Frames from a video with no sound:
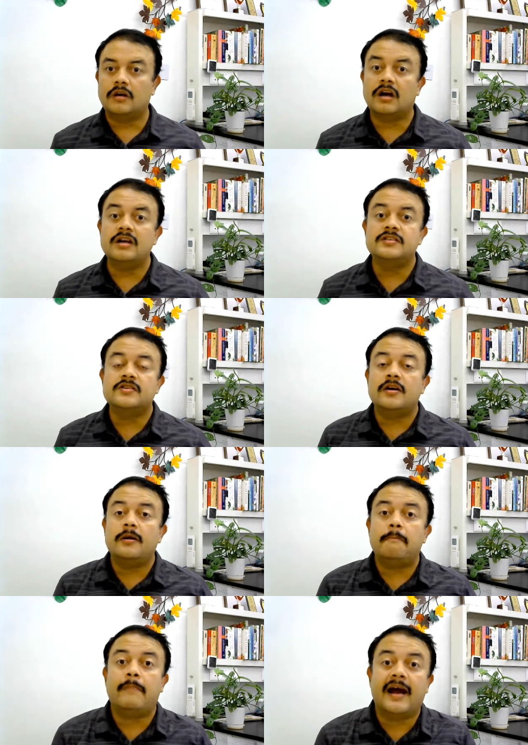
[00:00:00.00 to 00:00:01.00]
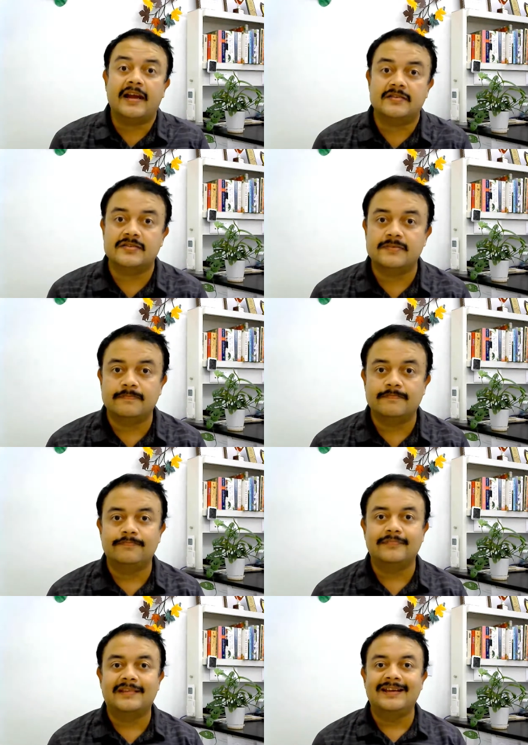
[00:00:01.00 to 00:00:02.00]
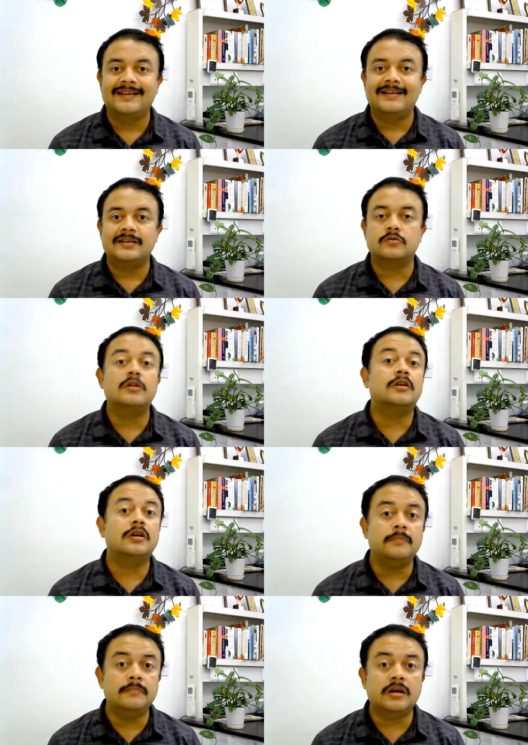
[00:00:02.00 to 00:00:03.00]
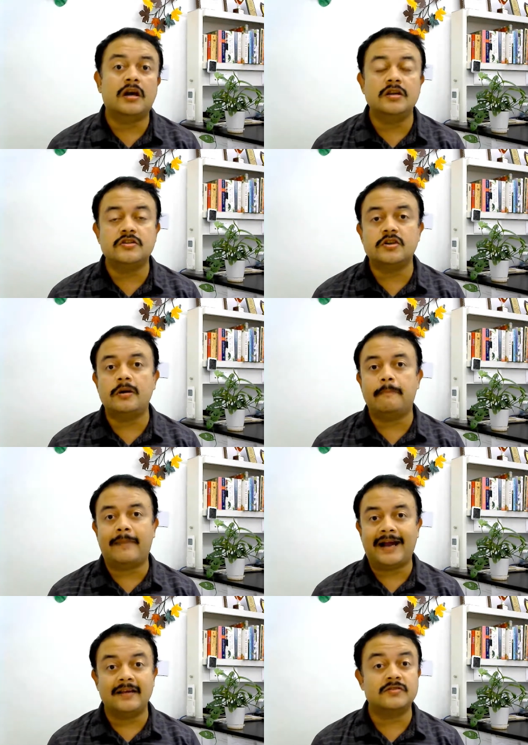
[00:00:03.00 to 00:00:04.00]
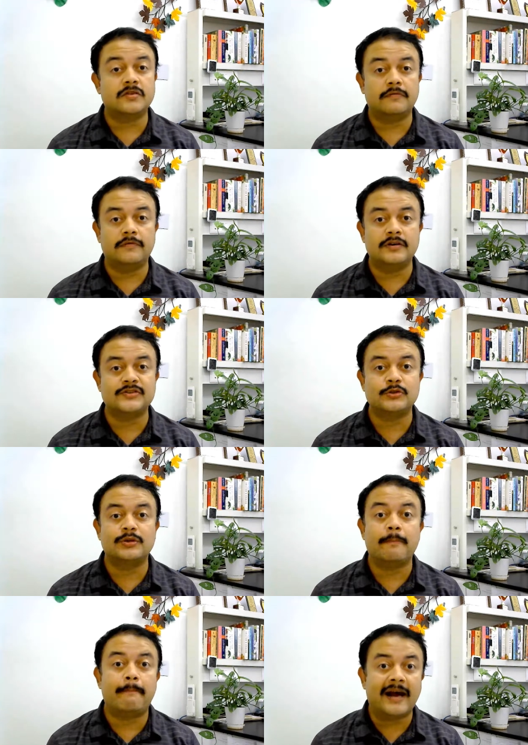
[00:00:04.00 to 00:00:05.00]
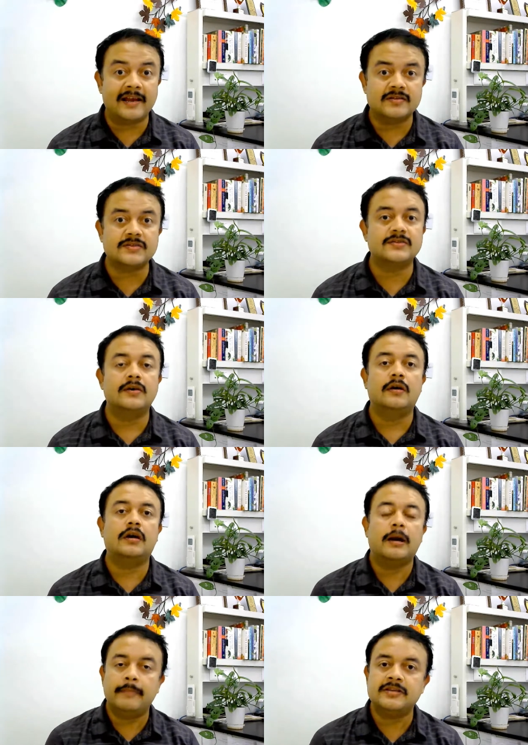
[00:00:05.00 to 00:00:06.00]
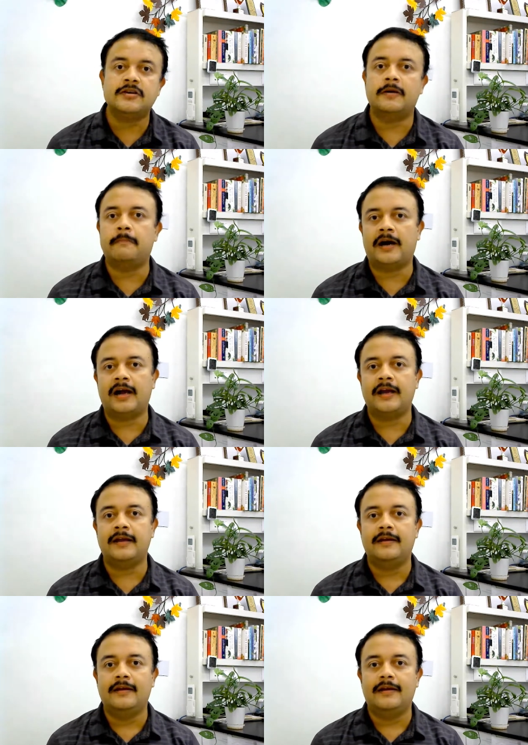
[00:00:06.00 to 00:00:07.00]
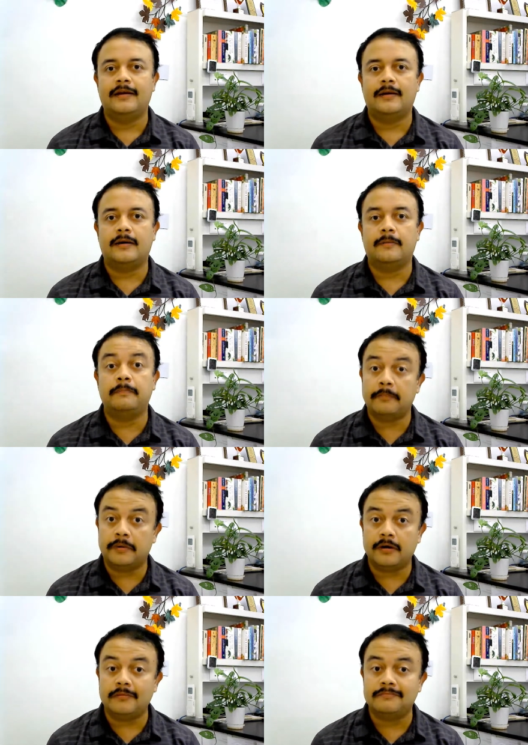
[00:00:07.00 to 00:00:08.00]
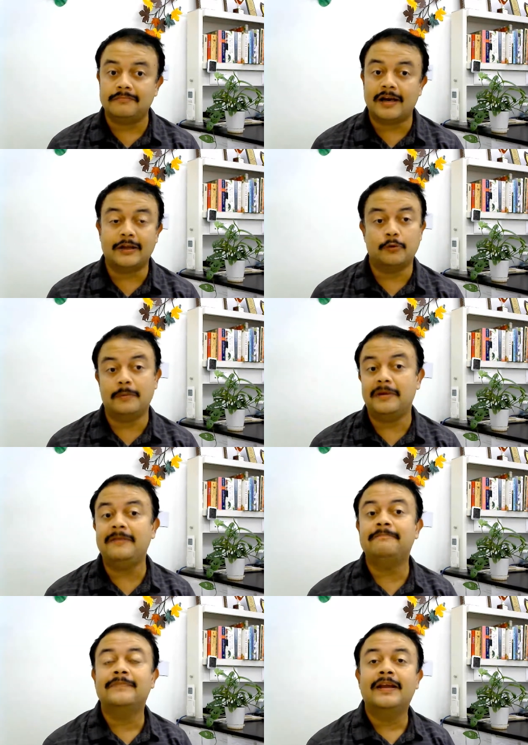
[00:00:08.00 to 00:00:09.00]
Cultural bias. So the term cultural bias refers to the bias committed by people like you and me